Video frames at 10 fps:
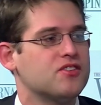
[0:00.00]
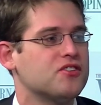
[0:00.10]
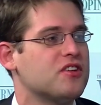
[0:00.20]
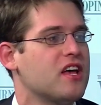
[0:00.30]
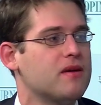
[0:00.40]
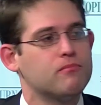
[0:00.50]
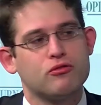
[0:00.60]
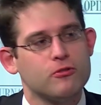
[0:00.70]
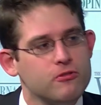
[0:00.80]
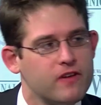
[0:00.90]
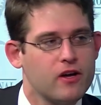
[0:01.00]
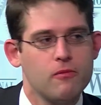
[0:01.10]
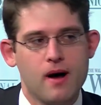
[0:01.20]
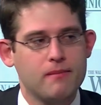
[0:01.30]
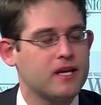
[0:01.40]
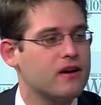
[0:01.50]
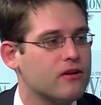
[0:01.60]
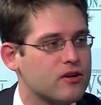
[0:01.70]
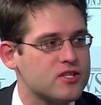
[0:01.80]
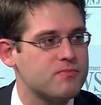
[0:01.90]
This is improving
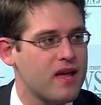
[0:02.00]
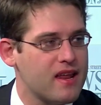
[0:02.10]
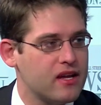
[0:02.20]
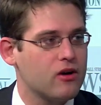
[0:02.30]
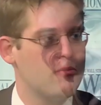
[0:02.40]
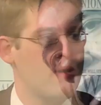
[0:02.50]
Obamacare or expanding